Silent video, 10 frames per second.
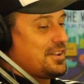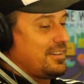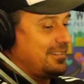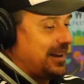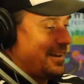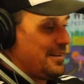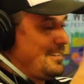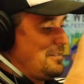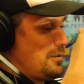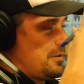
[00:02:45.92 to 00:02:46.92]

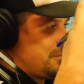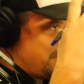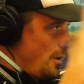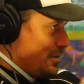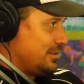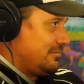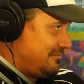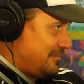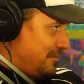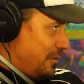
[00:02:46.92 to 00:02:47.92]
so final
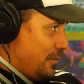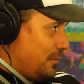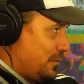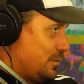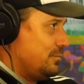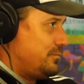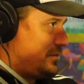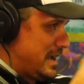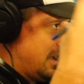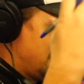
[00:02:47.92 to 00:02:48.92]
film,
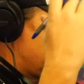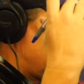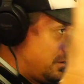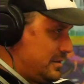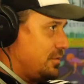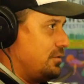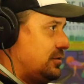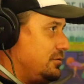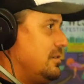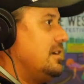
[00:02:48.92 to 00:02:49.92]
going
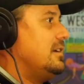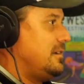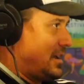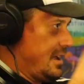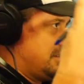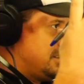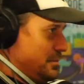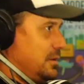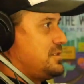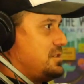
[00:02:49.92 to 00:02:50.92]
through the
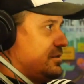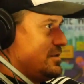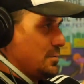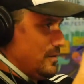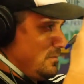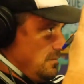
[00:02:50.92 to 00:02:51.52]
WSU sort of